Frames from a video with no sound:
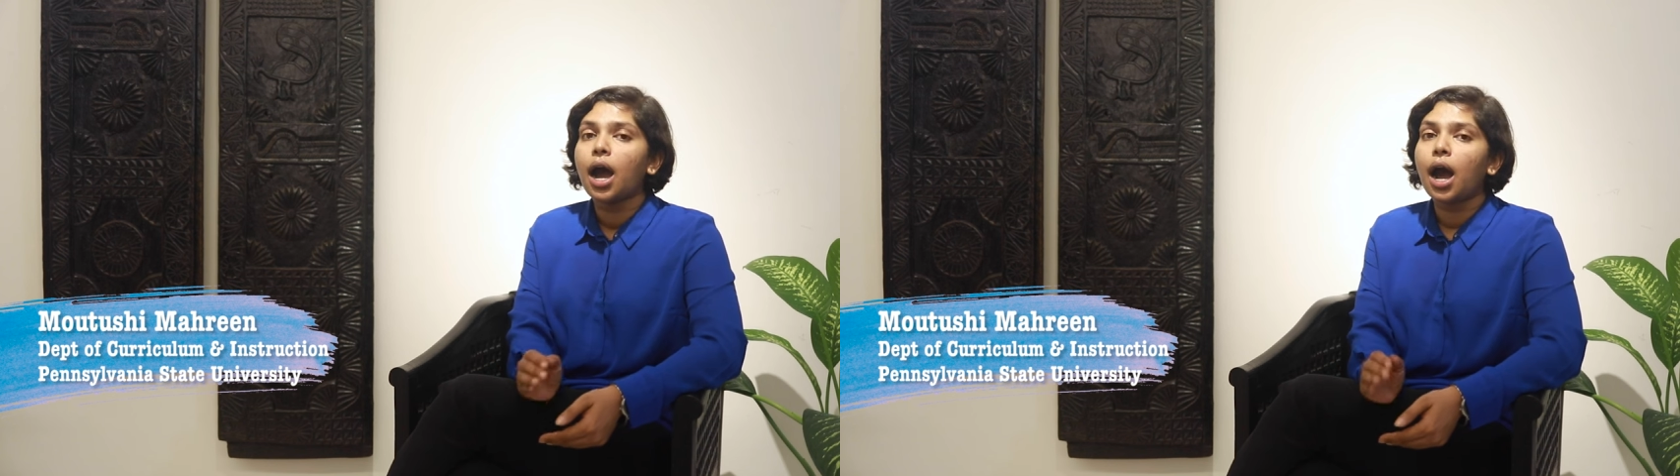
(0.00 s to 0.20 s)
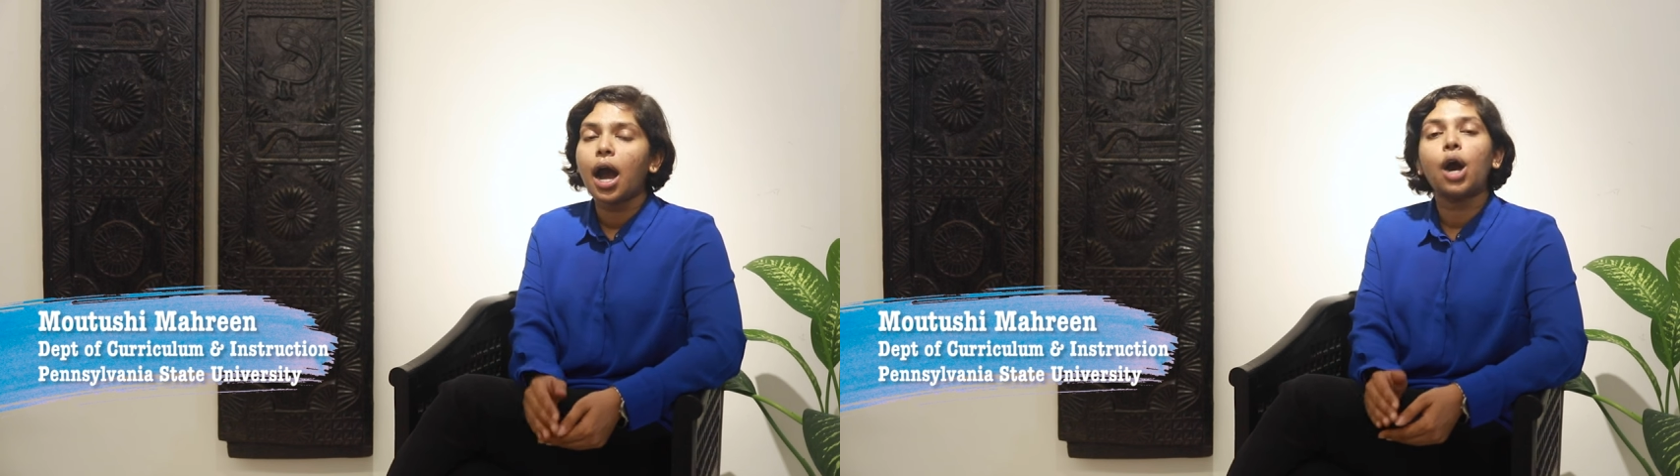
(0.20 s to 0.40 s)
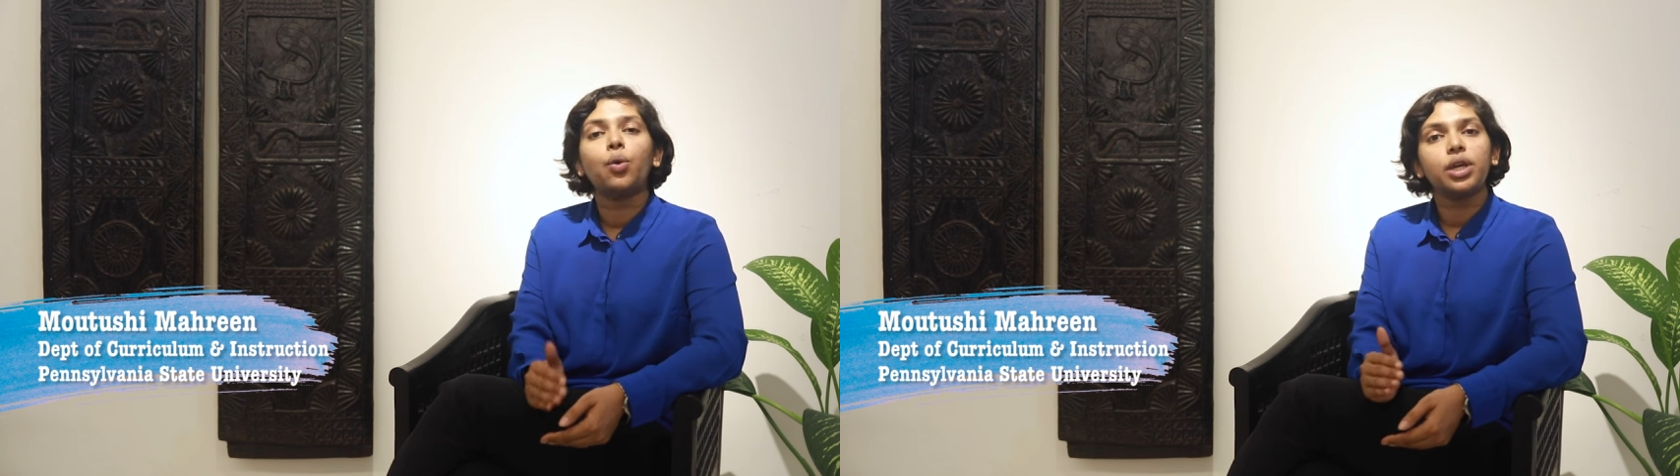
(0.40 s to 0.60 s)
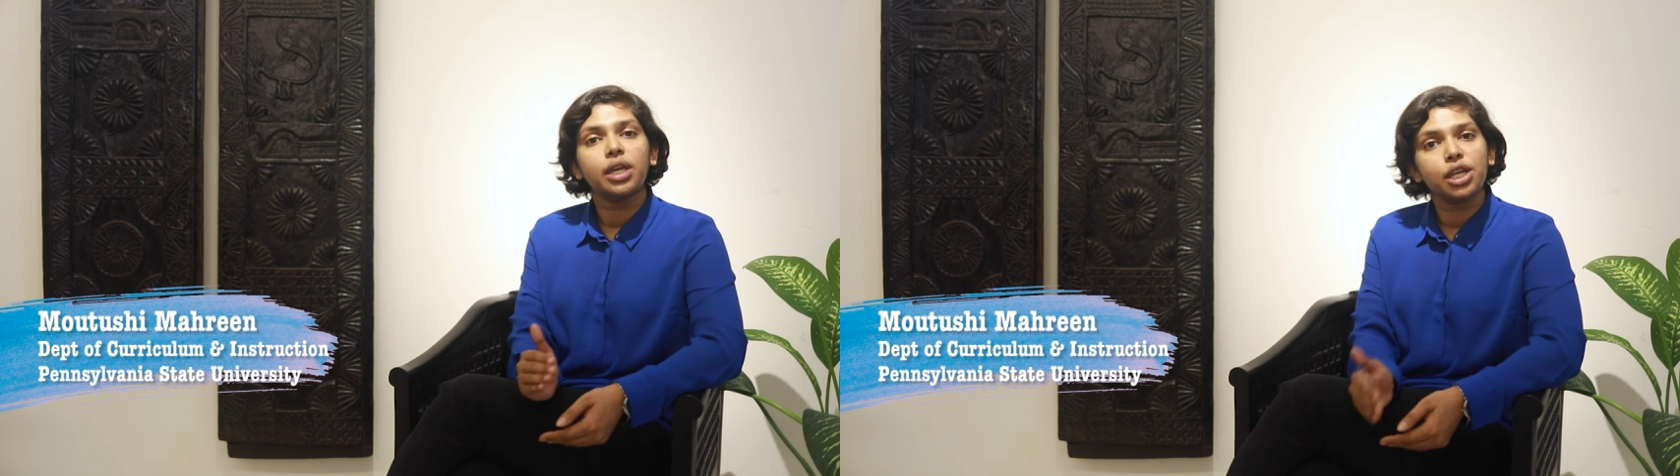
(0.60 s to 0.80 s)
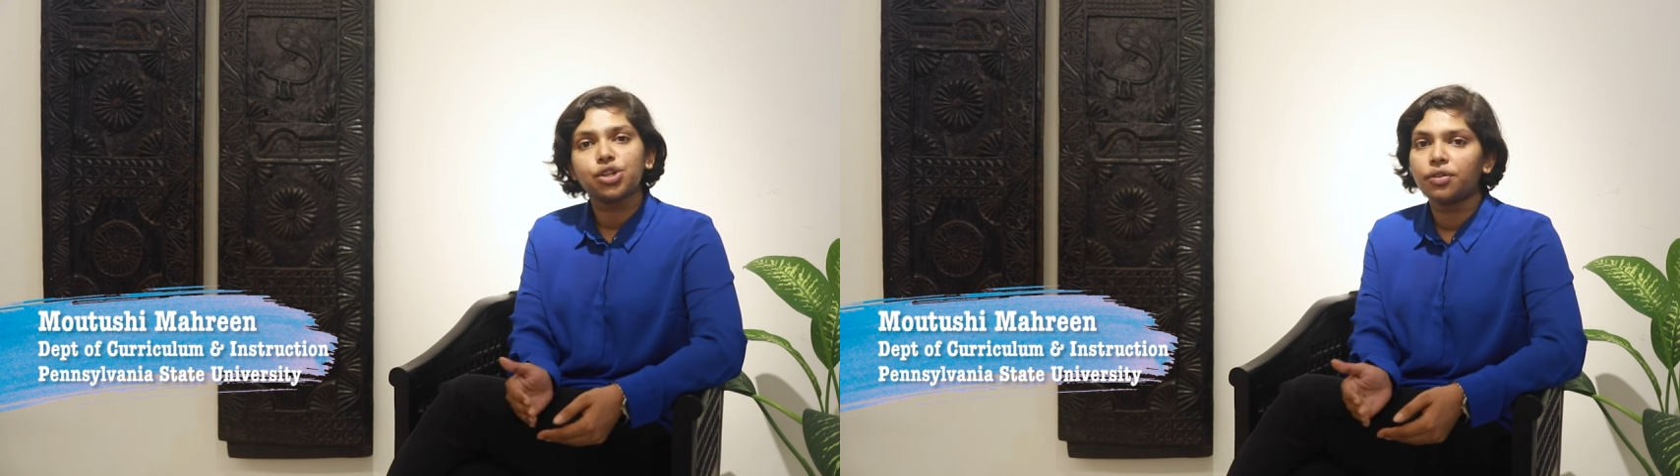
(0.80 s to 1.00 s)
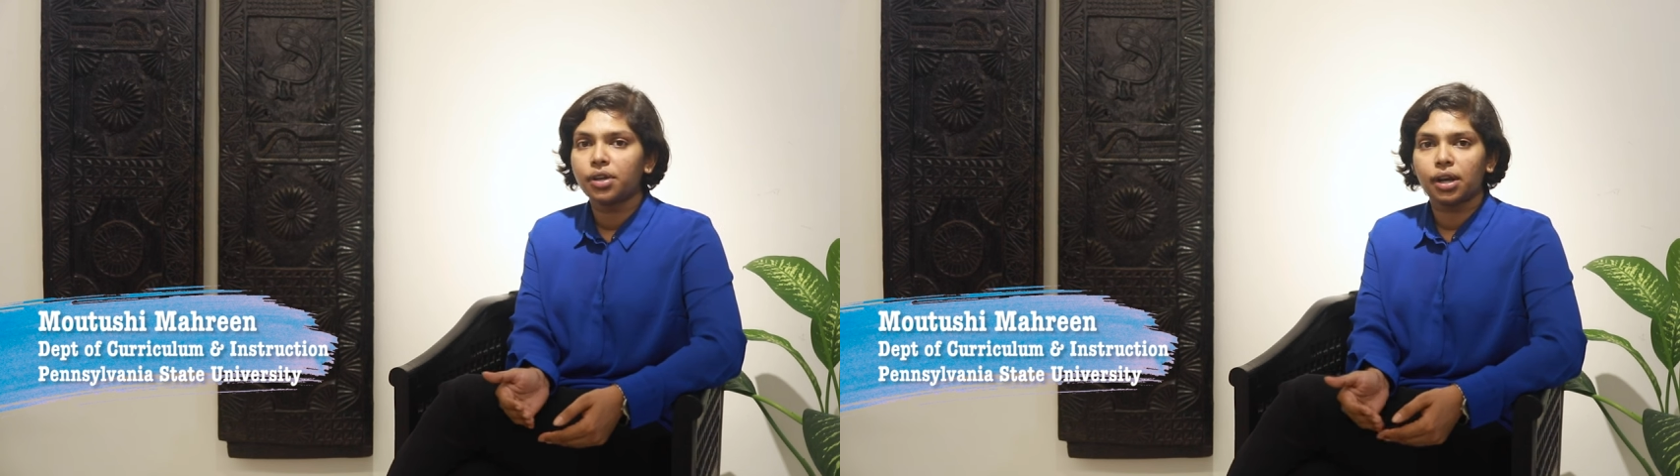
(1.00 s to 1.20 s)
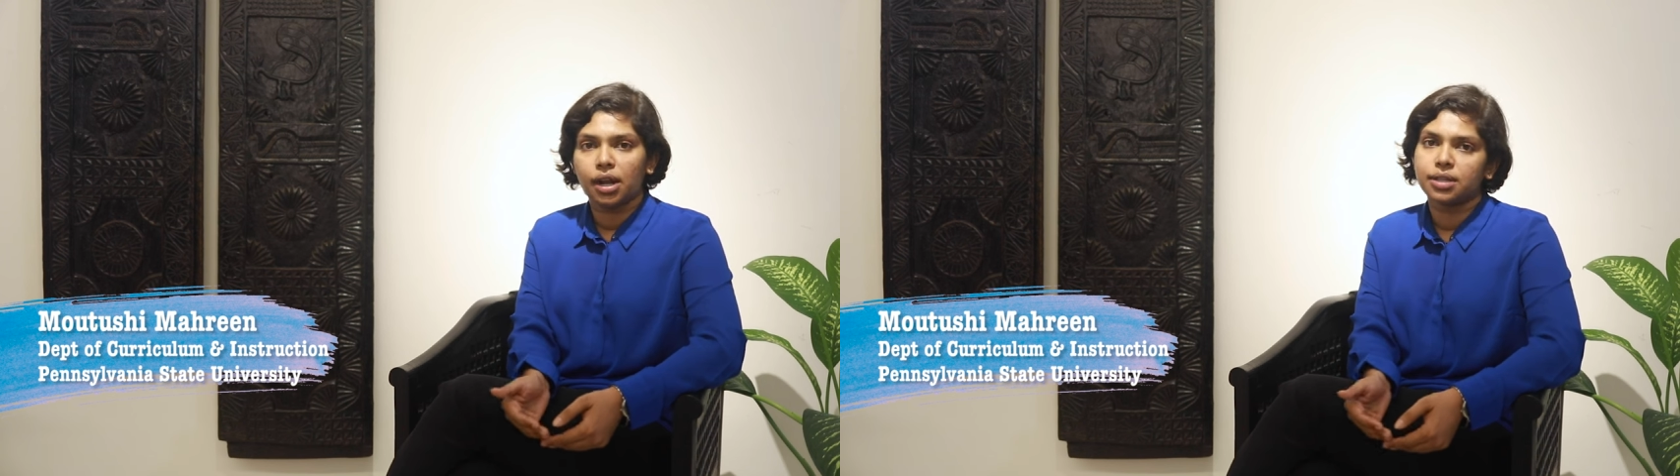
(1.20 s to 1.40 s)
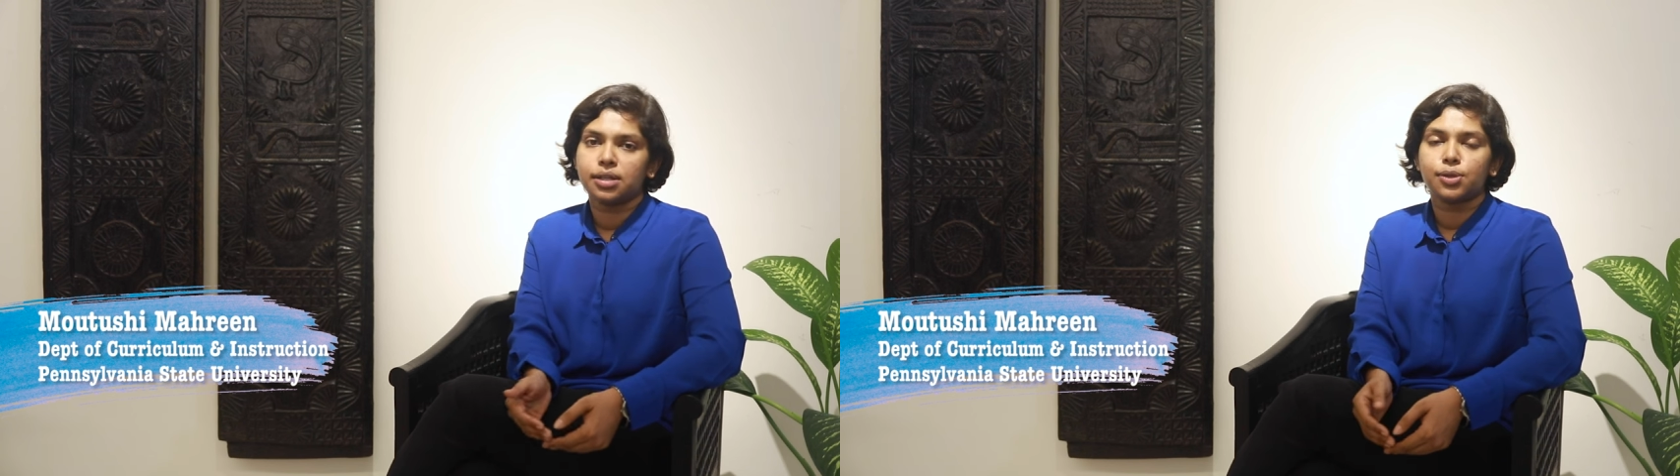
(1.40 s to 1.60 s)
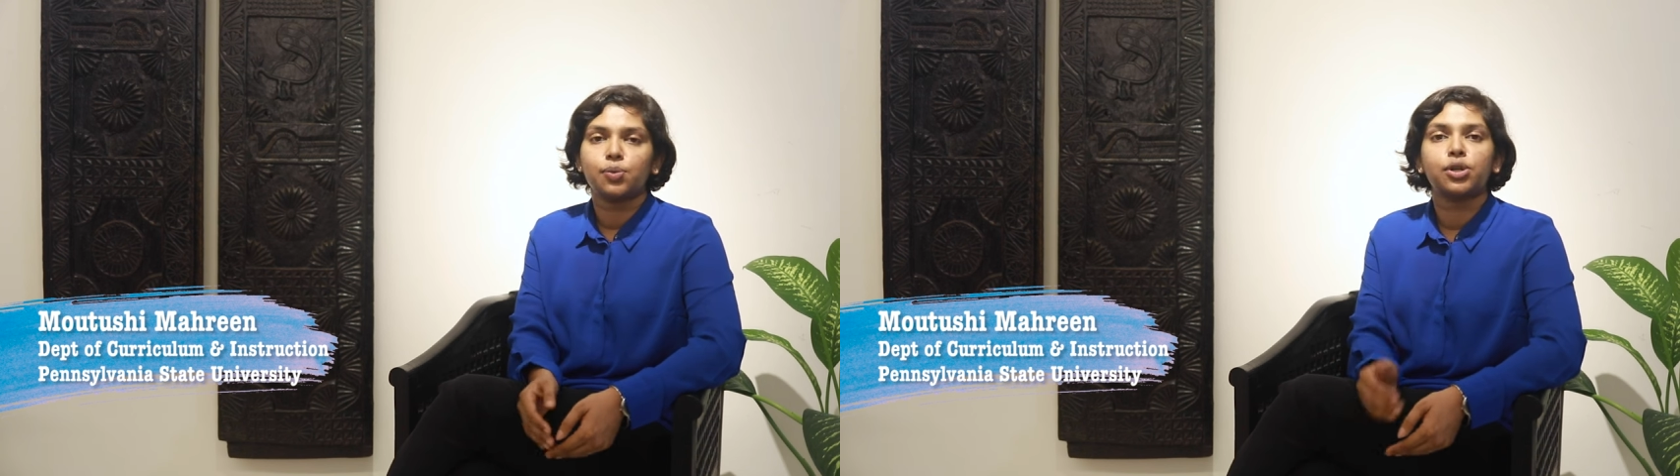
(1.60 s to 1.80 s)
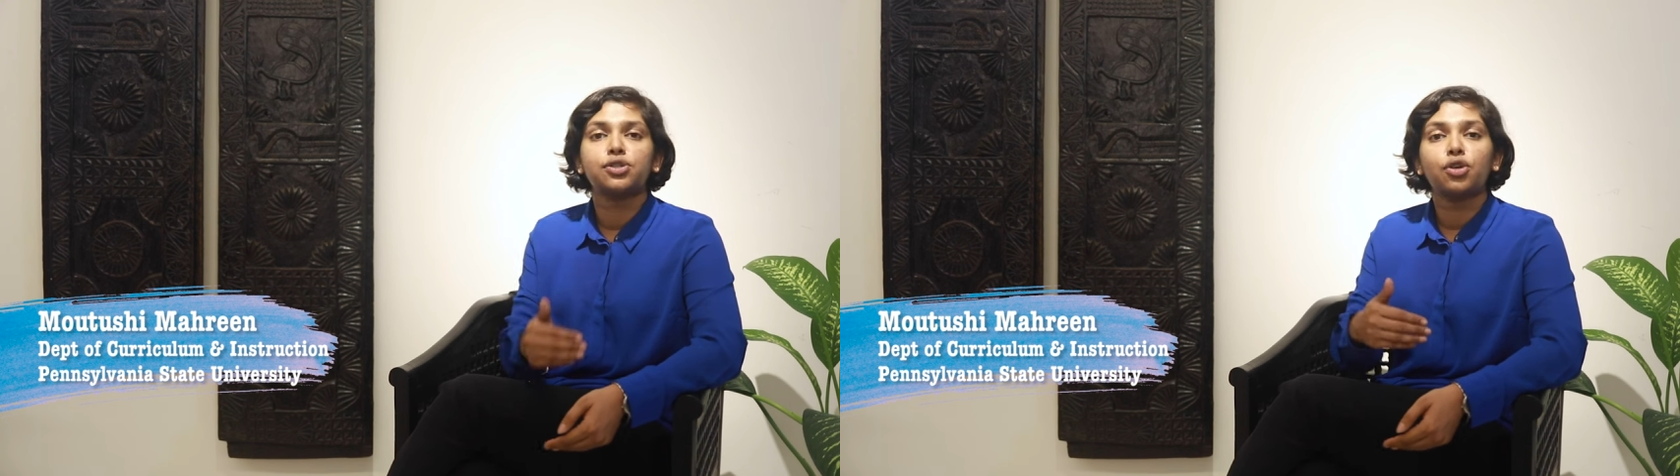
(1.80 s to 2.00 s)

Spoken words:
how each of the classes was